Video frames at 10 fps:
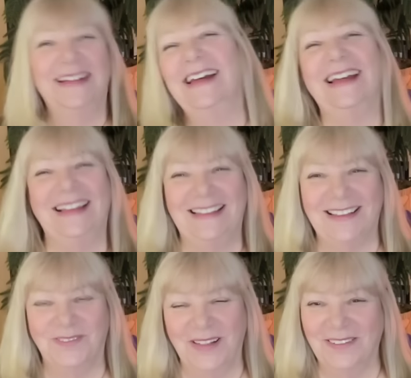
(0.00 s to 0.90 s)
it
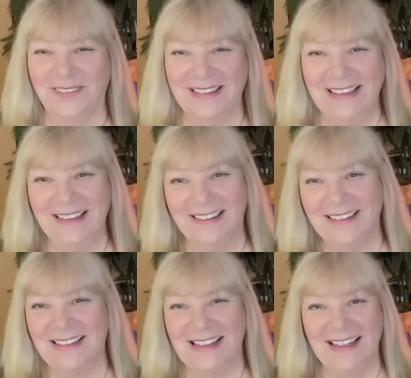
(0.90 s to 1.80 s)
should be a really
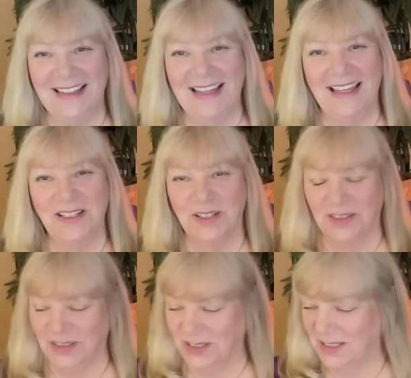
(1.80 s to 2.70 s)
interesting and
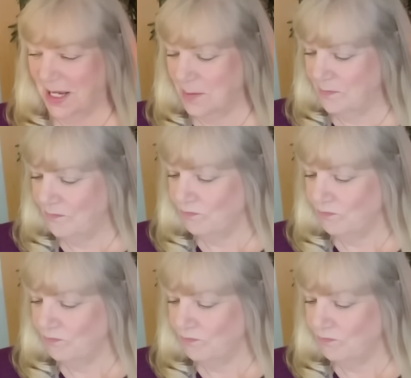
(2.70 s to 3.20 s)
good time.